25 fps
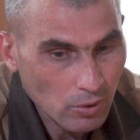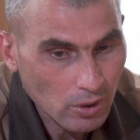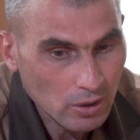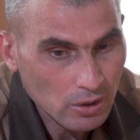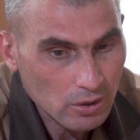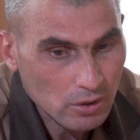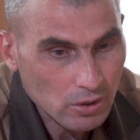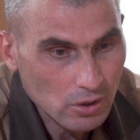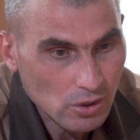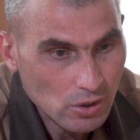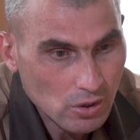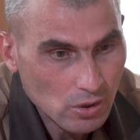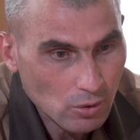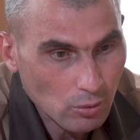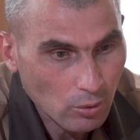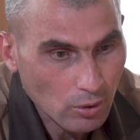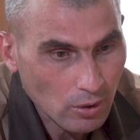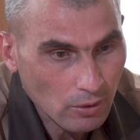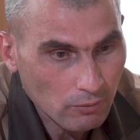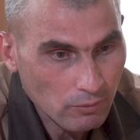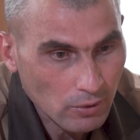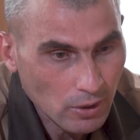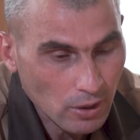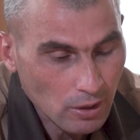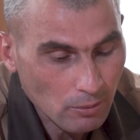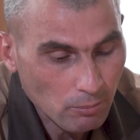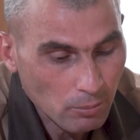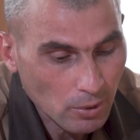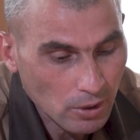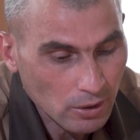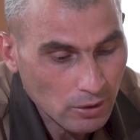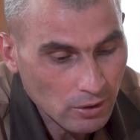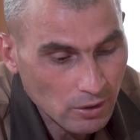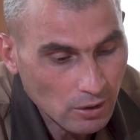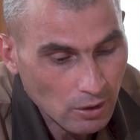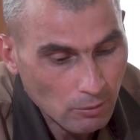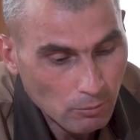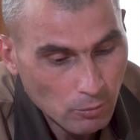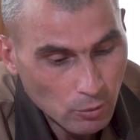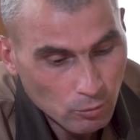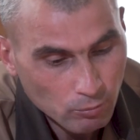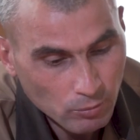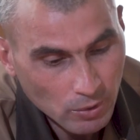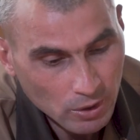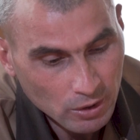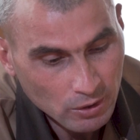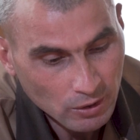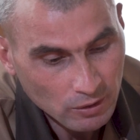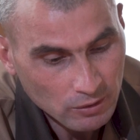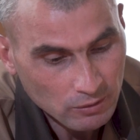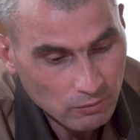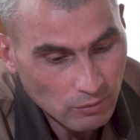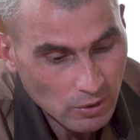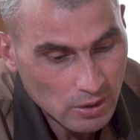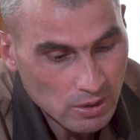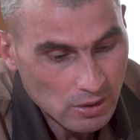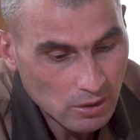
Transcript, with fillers: I still have a scar. It's all documented.